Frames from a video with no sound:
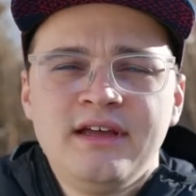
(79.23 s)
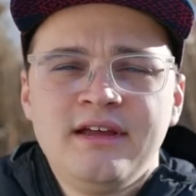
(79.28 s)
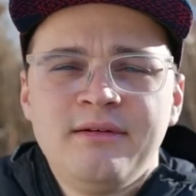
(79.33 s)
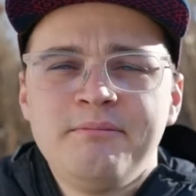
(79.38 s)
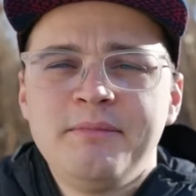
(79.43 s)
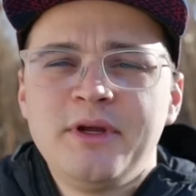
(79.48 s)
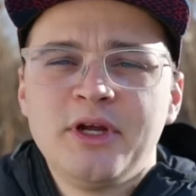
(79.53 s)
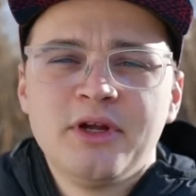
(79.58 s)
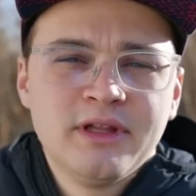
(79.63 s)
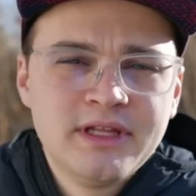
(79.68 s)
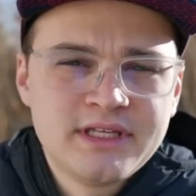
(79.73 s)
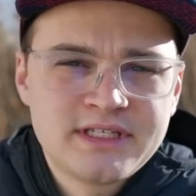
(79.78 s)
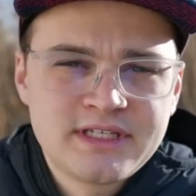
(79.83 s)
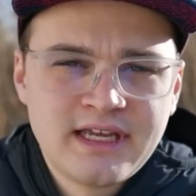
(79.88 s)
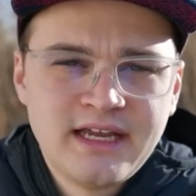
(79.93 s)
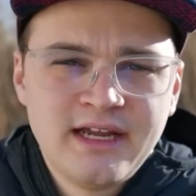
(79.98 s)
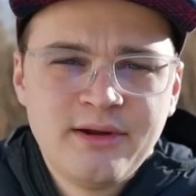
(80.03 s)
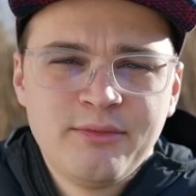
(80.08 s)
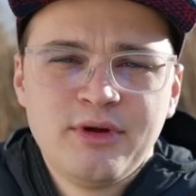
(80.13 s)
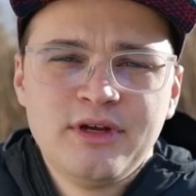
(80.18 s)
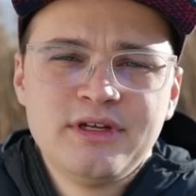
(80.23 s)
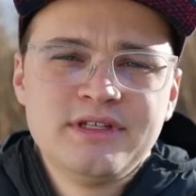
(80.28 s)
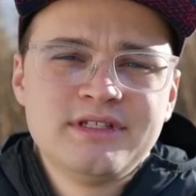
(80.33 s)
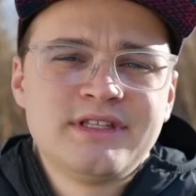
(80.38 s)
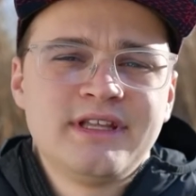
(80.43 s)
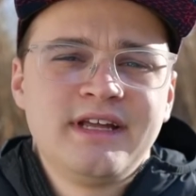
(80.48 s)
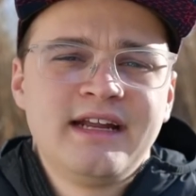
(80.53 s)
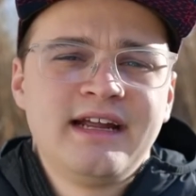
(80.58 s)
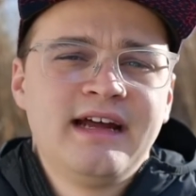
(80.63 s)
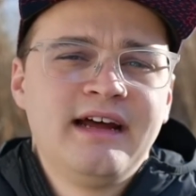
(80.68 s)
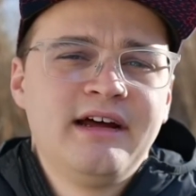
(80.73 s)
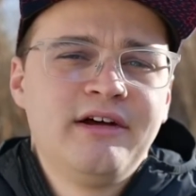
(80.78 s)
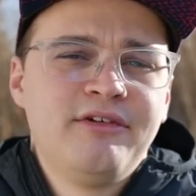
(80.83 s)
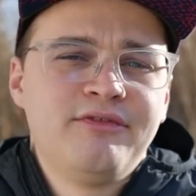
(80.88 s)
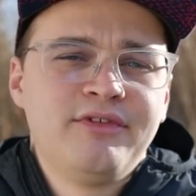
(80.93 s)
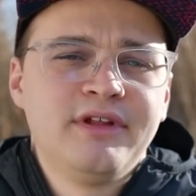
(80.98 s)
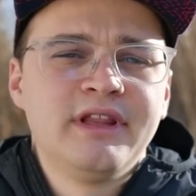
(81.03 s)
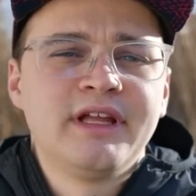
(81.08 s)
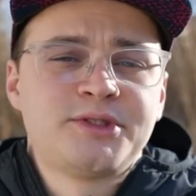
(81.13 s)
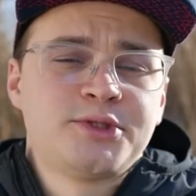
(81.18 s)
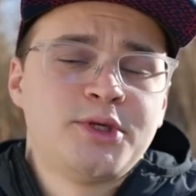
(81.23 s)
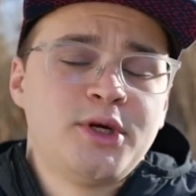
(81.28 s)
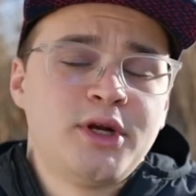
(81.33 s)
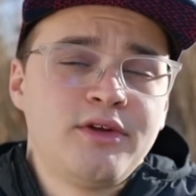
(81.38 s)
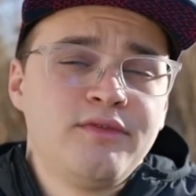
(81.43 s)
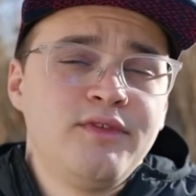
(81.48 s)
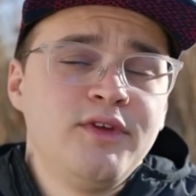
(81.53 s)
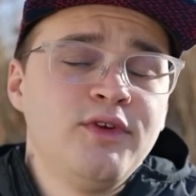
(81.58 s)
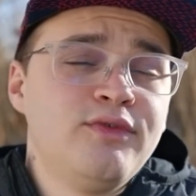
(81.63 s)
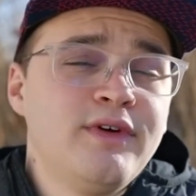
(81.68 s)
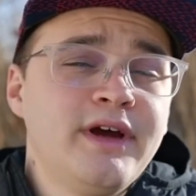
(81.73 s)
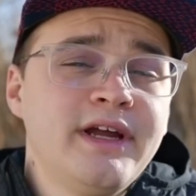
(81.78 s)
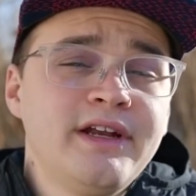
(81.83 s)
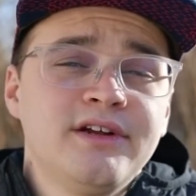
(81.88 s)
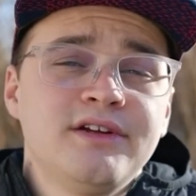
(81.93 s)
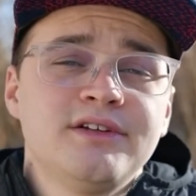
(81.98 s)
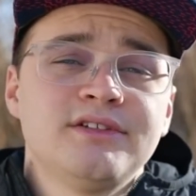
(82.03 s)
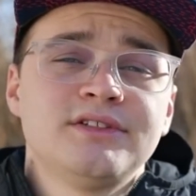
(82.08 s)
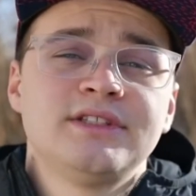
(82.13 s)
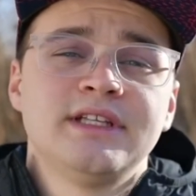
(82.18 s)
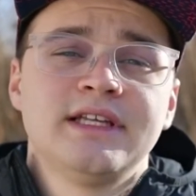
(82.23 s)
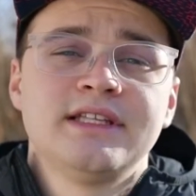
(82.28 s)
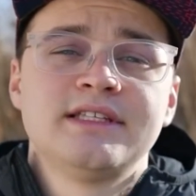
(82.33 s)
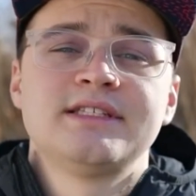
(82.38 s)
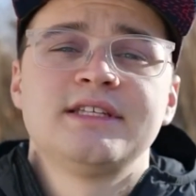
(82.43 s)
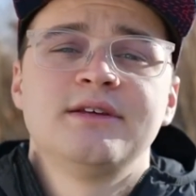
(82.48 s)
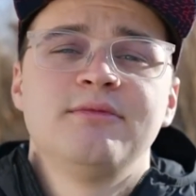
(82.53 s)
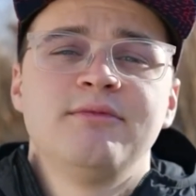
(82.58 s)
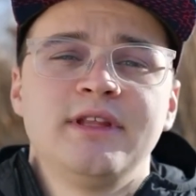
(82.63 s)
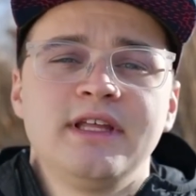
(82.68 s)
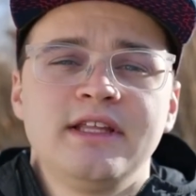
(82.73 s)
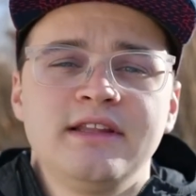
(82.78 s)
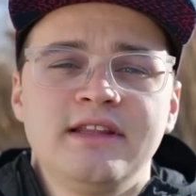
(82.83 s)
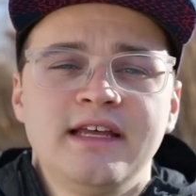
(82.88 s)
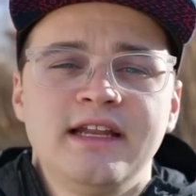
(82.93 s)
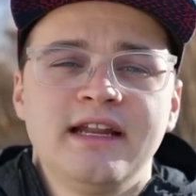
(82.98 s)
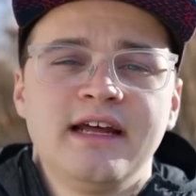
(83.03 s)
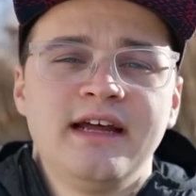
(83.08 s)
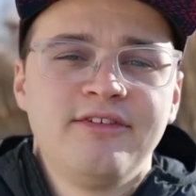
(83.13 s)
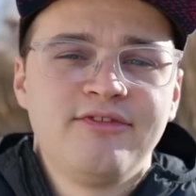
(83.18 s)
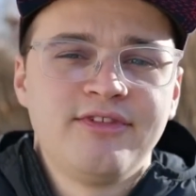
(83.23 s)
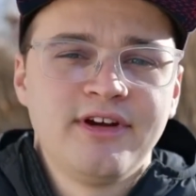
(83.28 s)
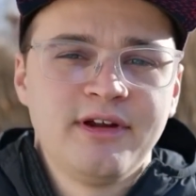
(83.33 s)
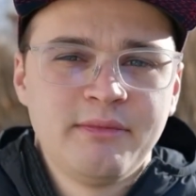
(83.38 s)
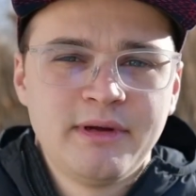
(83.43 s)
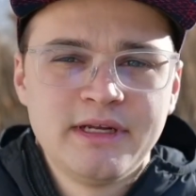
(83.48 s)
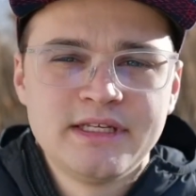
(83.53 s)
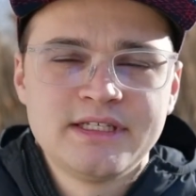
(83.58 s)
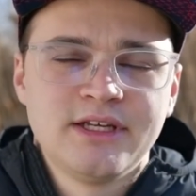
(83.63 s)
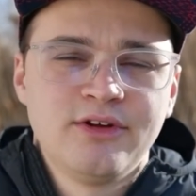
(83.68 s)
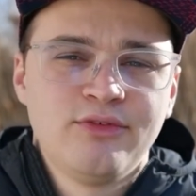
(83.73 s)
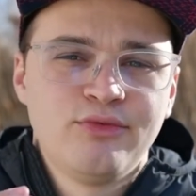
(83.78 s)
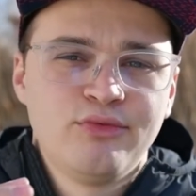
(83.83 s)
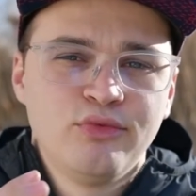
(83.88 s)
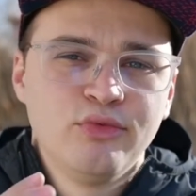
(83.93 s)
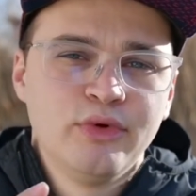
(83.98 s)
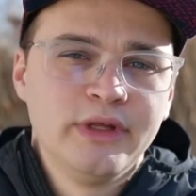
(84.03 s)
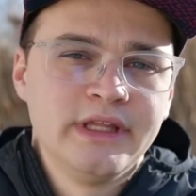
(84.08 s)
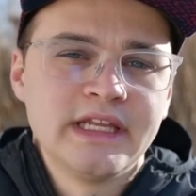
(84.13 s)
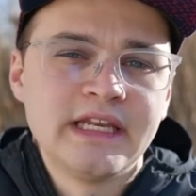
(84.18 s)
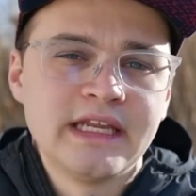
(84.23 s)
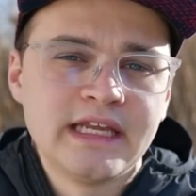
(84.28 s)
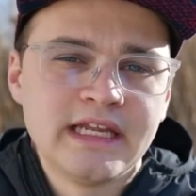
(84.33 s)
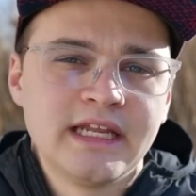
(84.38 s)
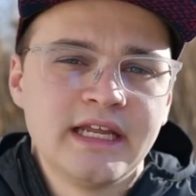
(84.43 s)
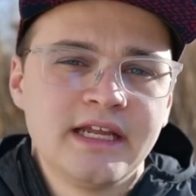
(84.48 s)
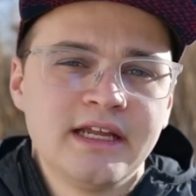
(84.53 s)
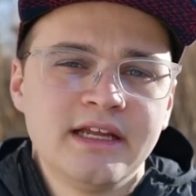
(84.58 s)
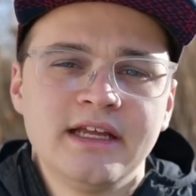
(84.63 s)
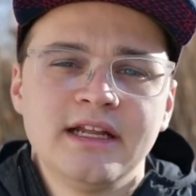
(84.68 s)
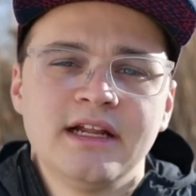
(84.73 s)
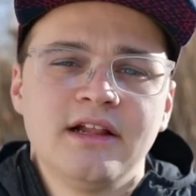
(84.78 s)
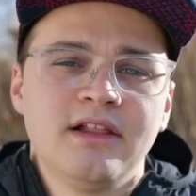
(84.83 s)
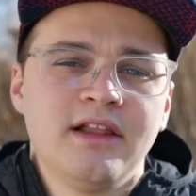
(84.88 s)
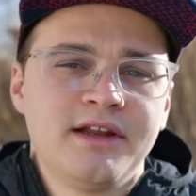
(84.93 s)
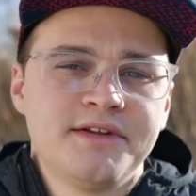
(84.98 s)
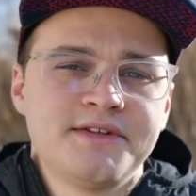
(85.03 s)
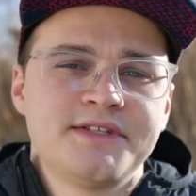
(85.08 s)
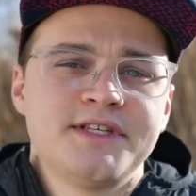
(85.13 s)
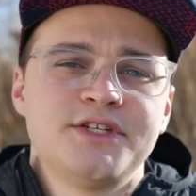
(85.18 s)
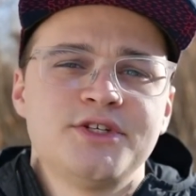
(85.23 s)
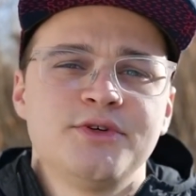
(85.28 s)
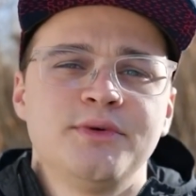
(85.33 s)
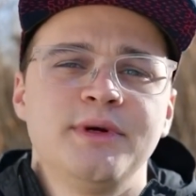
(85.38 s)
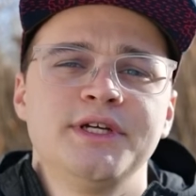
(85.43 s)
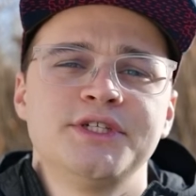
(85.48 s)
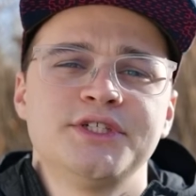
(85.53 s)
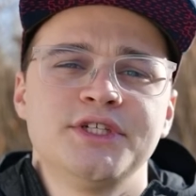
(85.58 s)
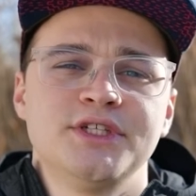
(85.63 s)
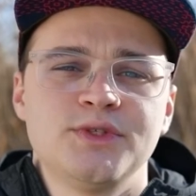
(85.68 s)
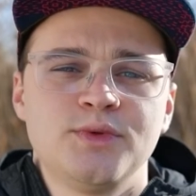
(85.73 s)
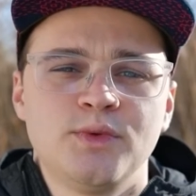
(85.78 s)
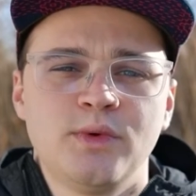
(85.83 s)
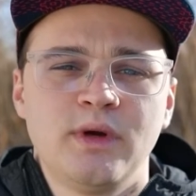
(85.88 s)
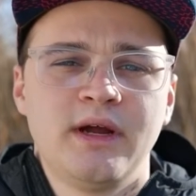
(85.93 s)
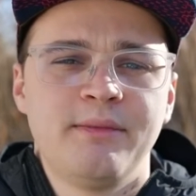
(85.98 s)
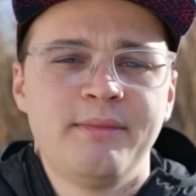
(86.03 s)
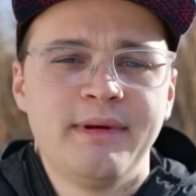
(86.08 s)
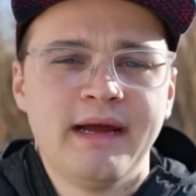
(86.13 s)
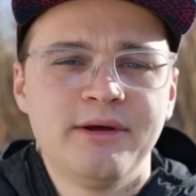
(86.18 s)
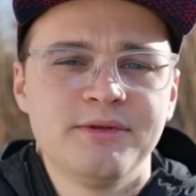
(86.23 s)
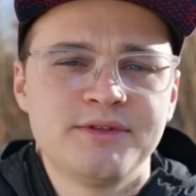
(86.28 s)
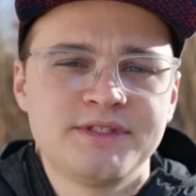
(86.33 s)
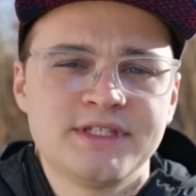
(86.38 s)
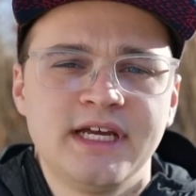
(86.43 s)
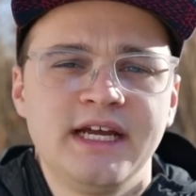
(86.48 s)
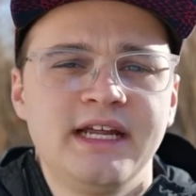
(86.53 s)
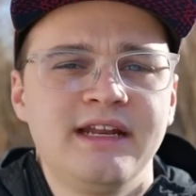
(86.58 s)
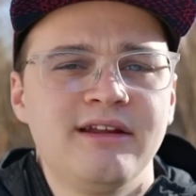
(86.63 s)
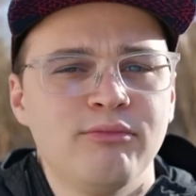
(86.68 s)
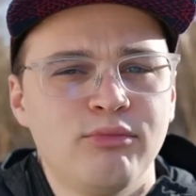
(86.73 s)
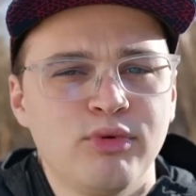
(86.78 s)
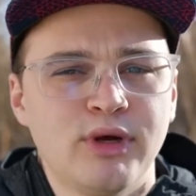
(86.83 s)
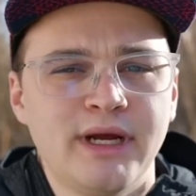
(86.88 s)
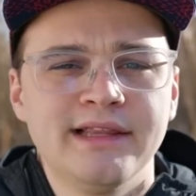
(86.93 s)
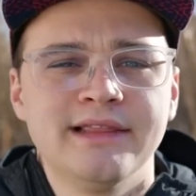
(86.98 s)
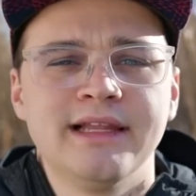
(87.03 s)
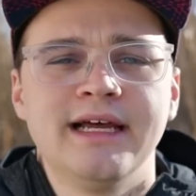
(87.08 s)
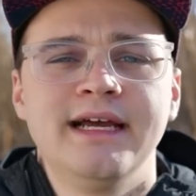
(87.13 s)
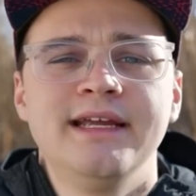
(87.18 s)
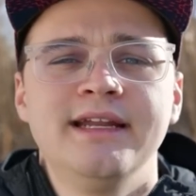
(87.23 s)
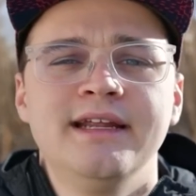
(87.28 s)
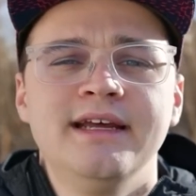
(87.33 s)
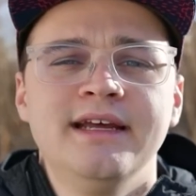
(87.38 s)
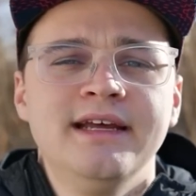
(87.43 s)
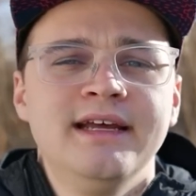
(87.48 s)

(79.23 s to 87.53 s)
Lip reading: mirrorless cameras that have electronic viewfinders, that's something that I find myself really needing in a lot of situations where I'm outside in bright light.